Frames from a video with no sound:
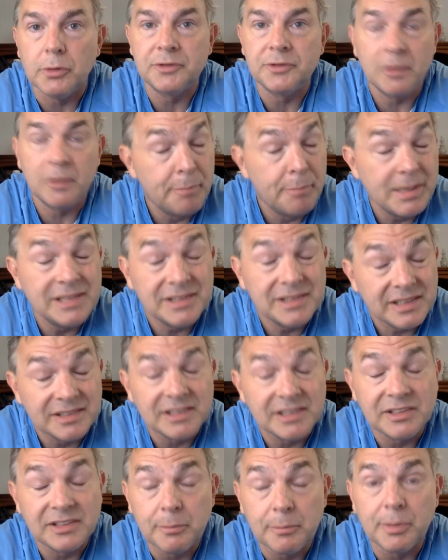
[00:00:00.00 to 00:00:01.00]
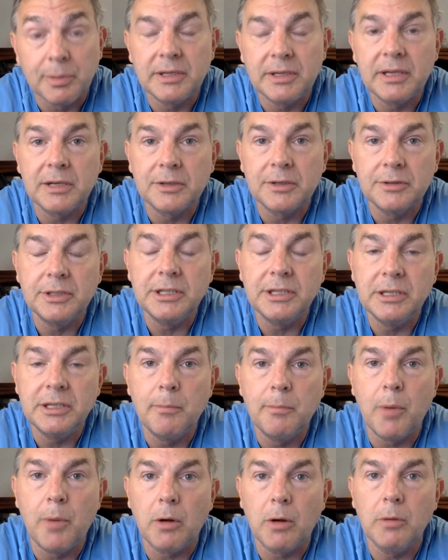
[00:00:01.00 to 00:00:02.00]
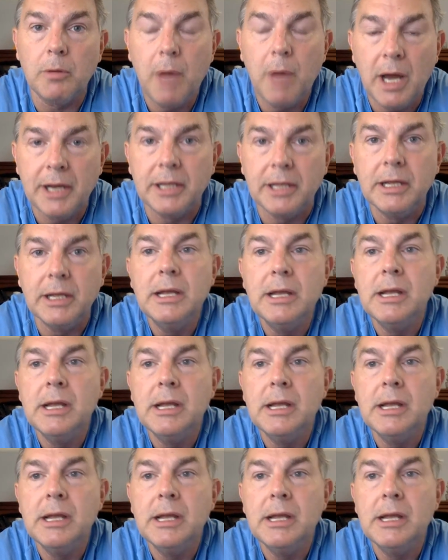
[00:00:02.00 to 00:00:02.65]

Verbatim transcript: Some businesses in particular need to borrow money.